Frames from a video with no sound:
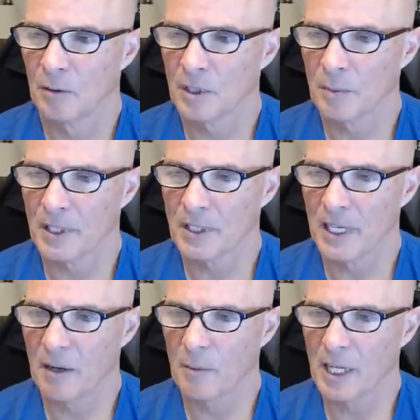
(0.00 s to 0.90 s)
It's the best
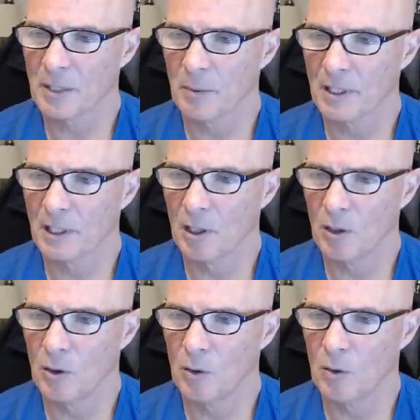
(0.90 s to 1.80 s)
cam to maximize
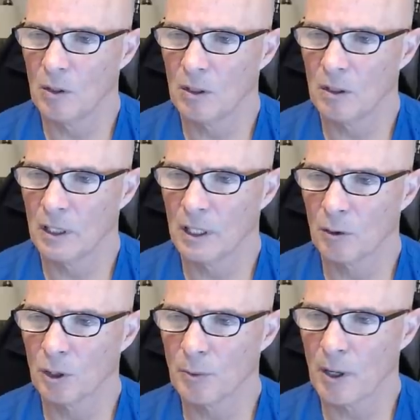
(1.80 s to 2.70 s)
low and
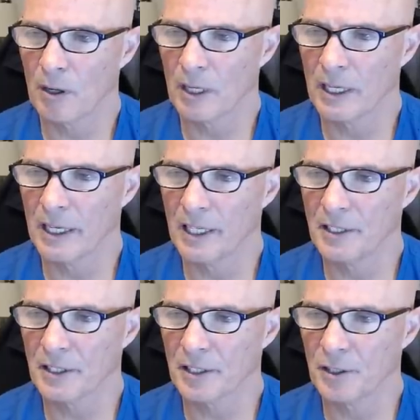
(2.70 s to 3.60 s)
horsepower on
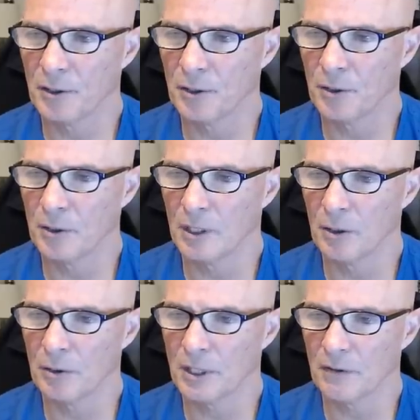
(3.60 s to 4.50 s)
NA62
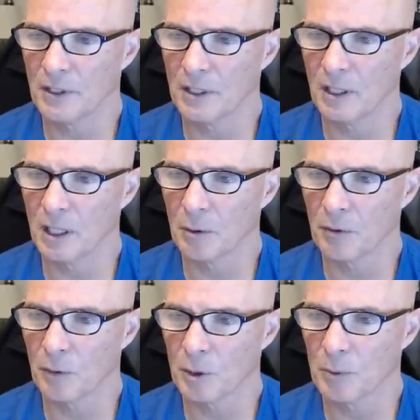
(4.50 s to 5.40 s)
and 07 Denali with
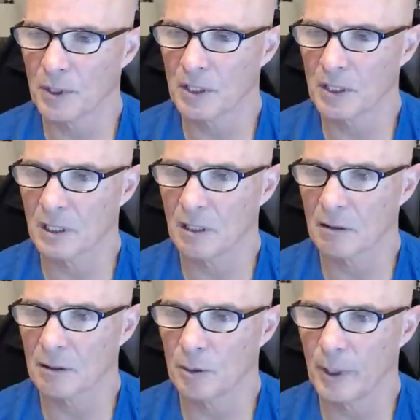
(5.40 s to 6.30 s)
forged pistons and
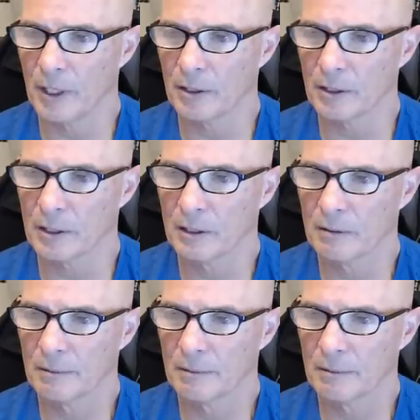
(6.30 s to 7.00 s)
long tube headers.